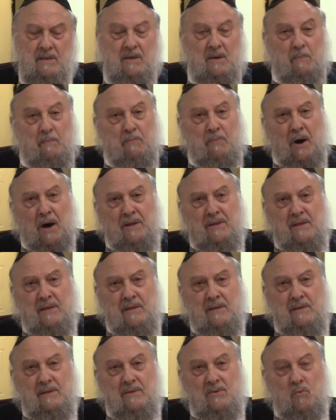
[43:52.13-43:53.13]

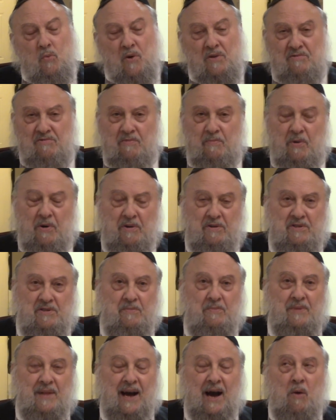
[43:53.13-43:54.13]
But what the Rebbeinu
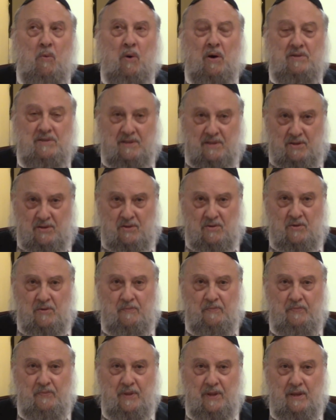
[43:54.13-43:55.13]
Shem now wants to do
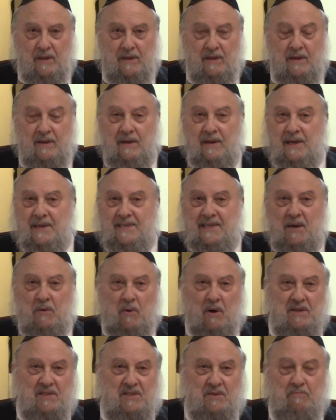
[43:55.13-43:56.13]
is he
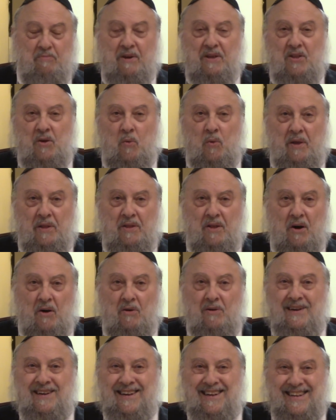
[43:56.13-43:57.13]
wants to bring the
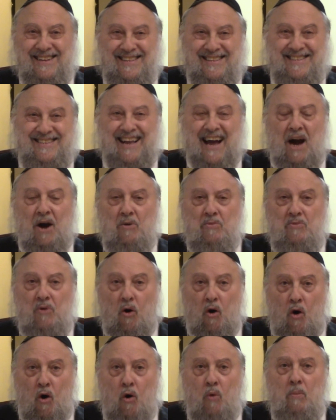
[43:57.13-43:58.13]
window down
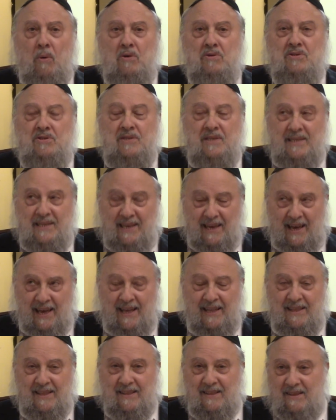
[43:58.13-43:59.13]
almost to the
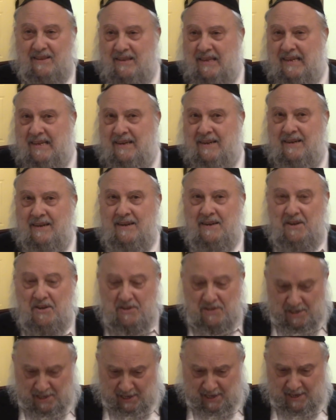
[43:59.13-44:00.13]
end, you
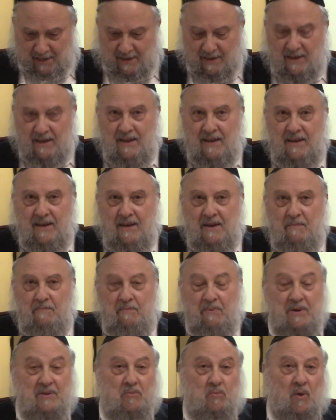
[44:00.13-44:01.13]
see.
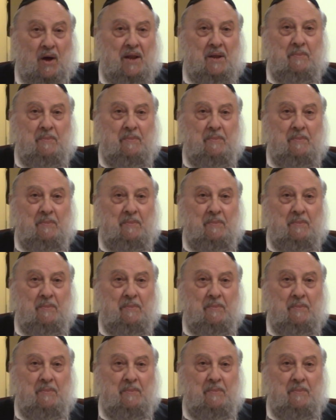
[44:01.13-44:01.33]
But wait a